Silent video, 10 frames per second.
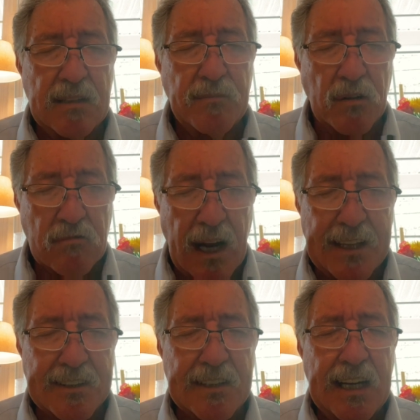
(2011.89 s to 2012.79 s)
but
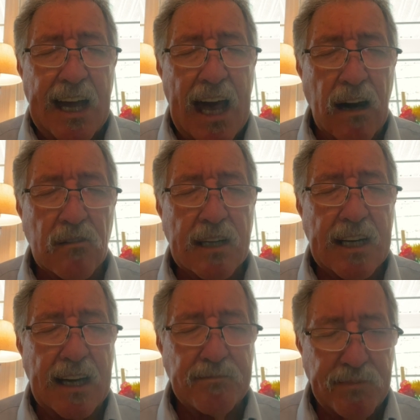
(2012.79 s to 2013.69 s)
rather, how can
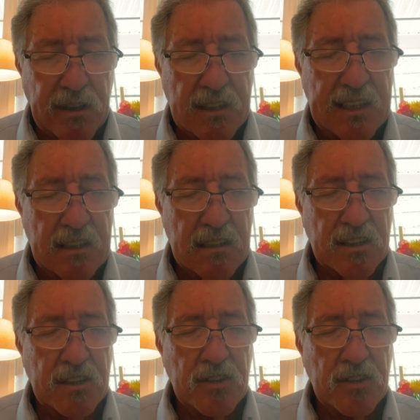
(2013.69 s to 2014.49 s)
I please